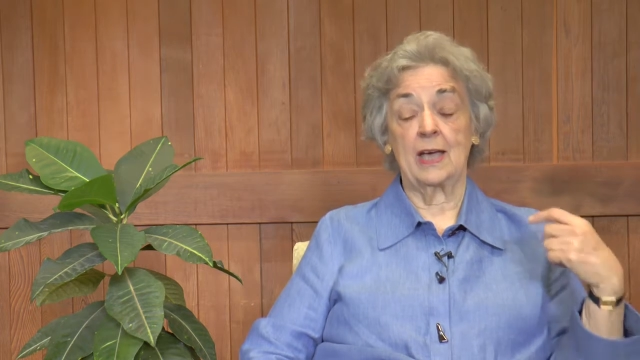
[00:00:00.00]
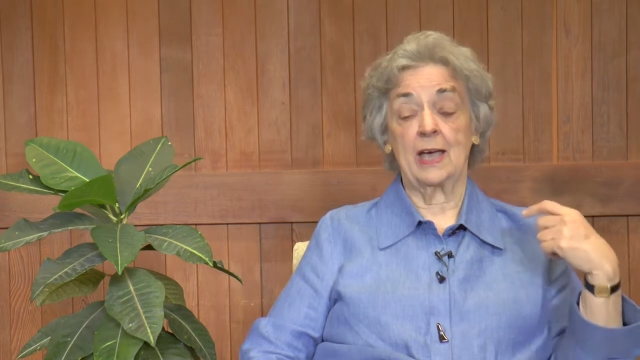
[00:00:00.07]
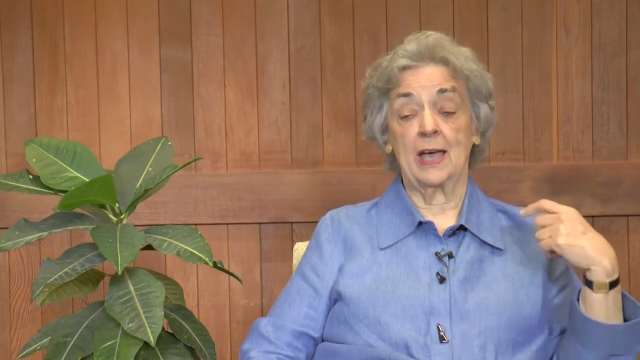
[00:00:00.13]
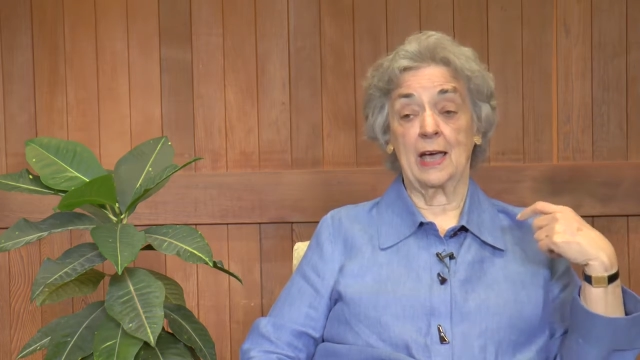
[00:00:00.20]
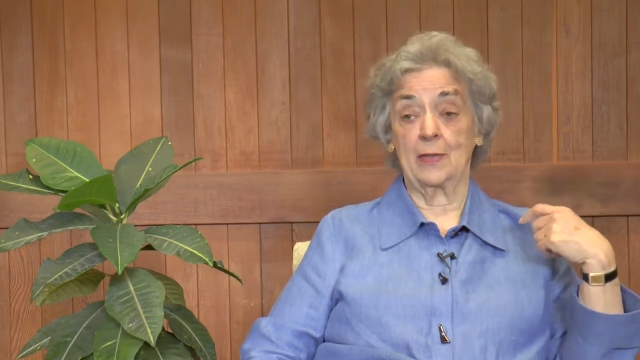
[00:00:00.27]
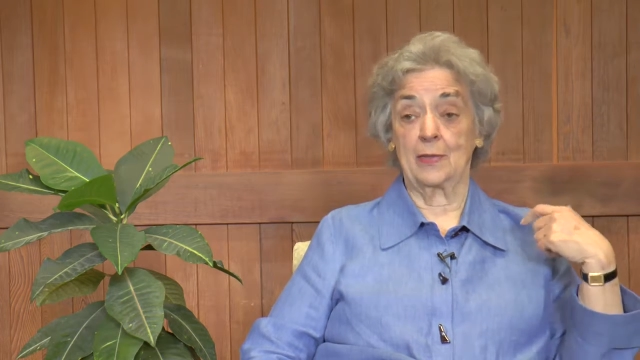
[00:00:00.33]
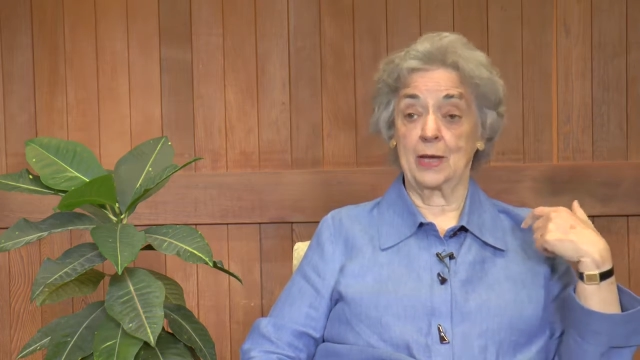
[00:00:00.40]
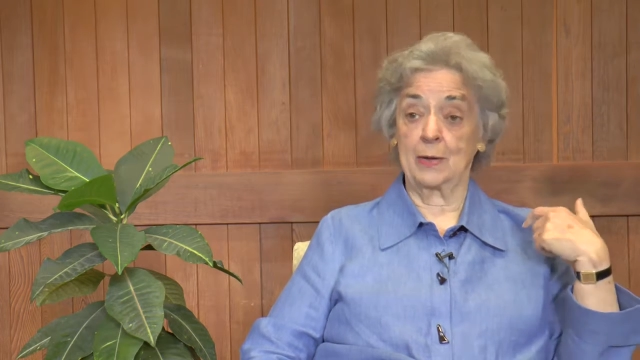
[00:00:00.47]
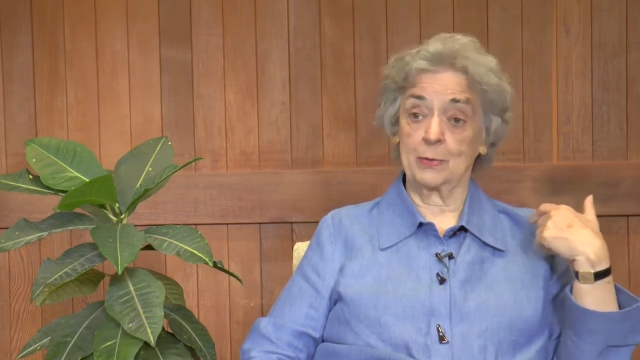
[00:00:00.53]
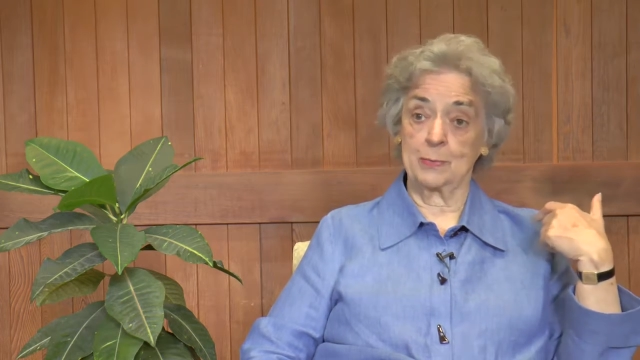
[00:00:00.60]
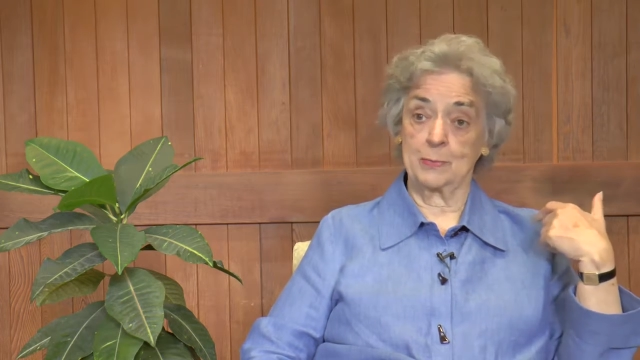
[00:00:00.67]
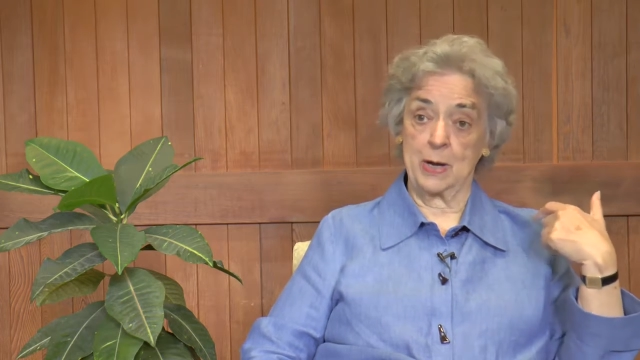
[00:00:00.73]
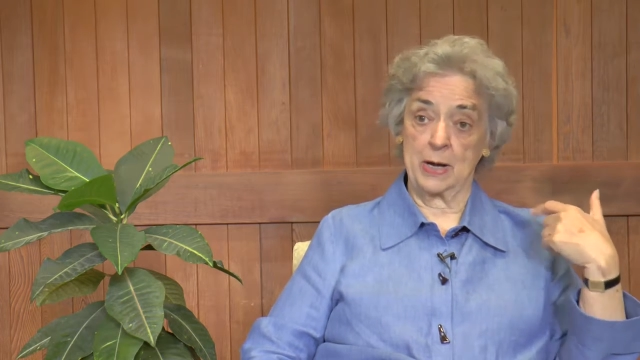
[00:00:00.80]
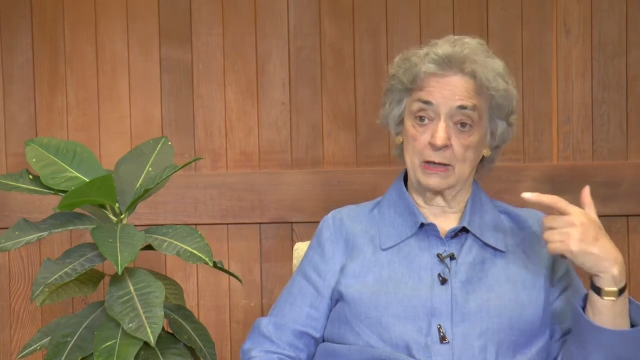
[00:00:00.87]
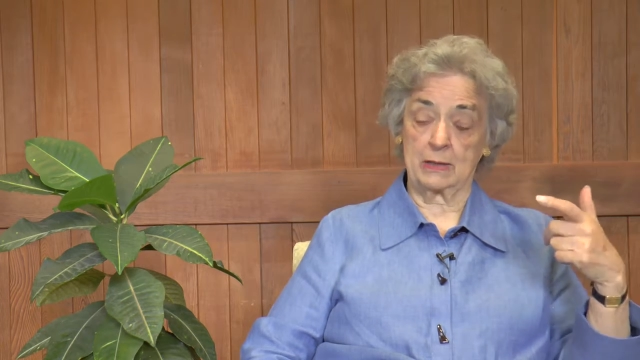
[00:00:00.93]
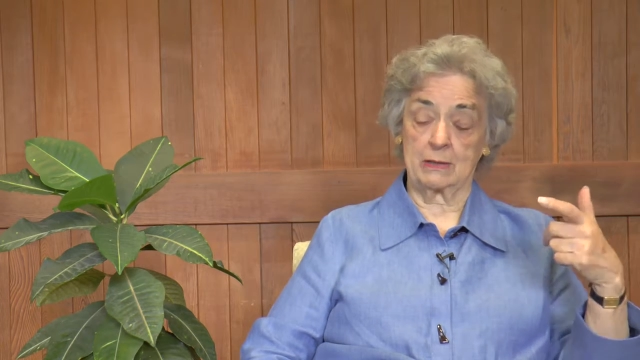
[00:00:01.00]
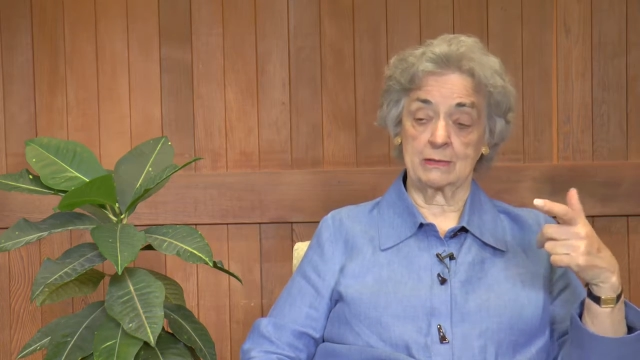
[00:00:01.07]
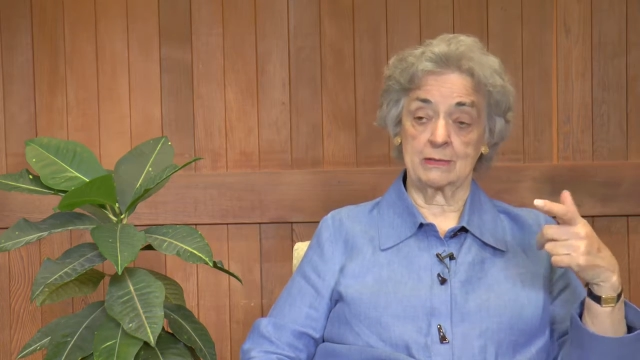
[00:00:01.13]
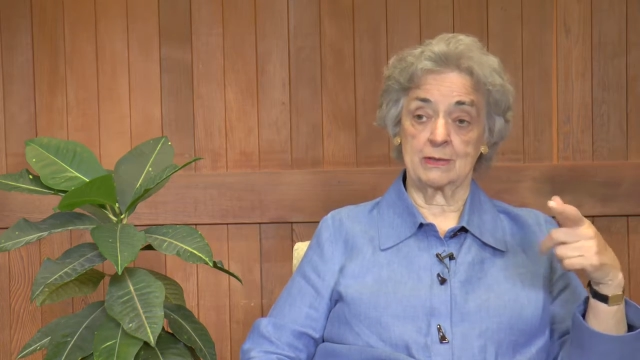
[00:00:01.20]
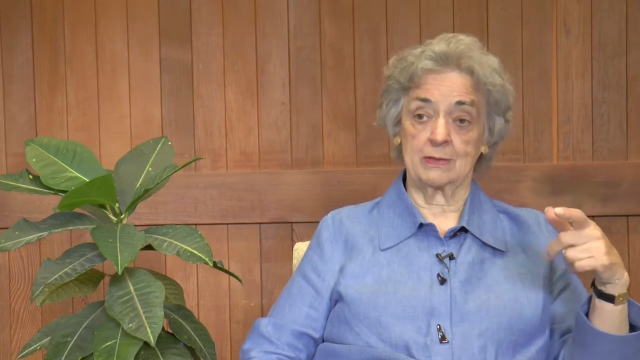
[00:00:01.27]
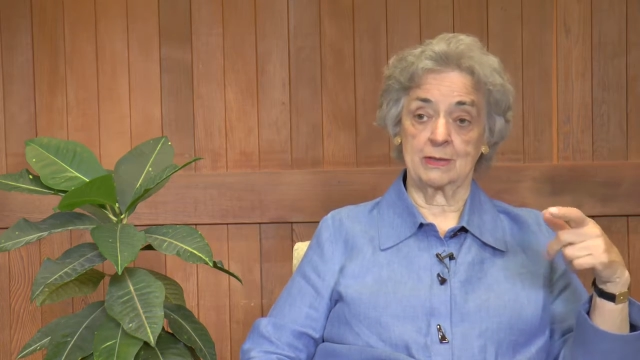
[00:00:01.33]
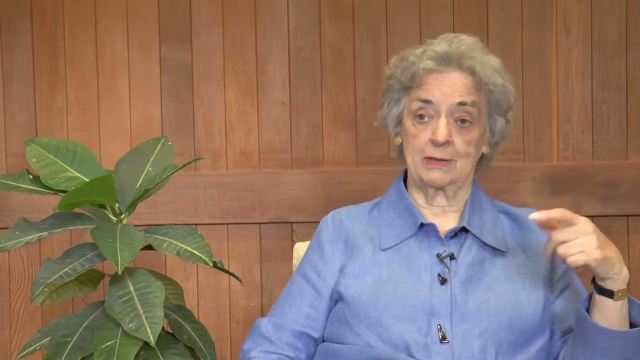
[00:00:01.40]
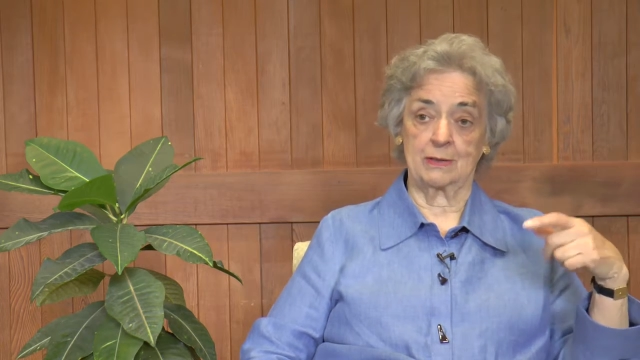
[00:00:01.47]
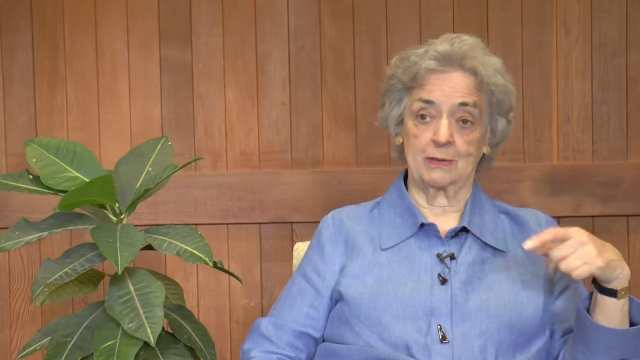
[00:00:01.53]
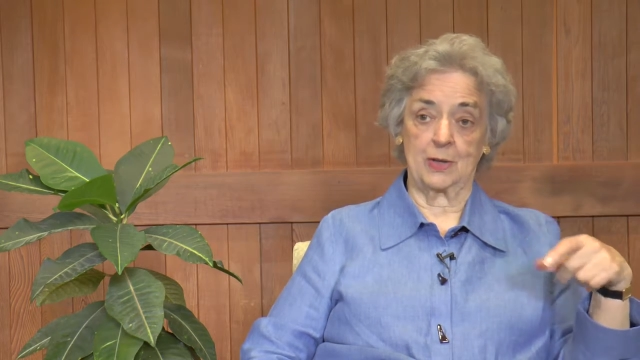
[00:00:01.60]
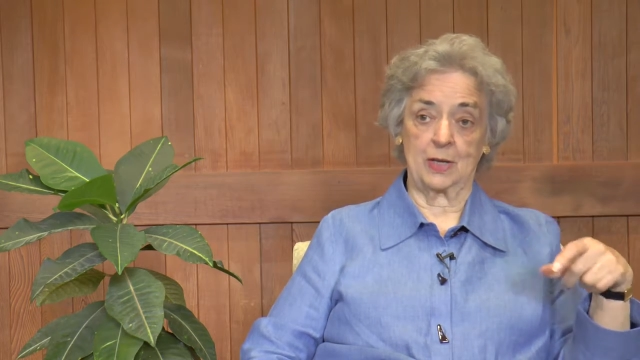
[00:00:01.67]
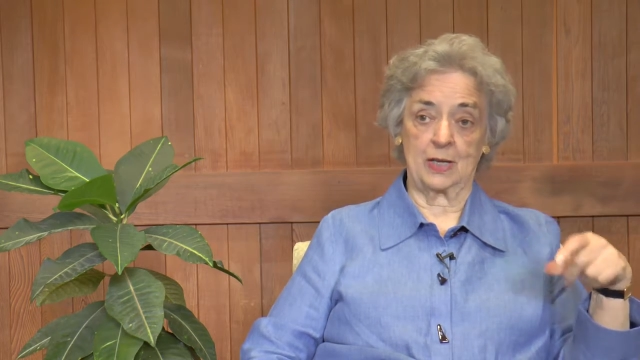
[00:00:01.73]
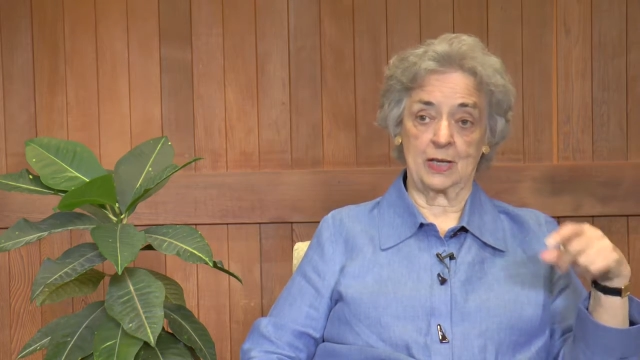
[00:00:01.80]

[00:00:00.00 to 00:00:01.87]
and they would mark, they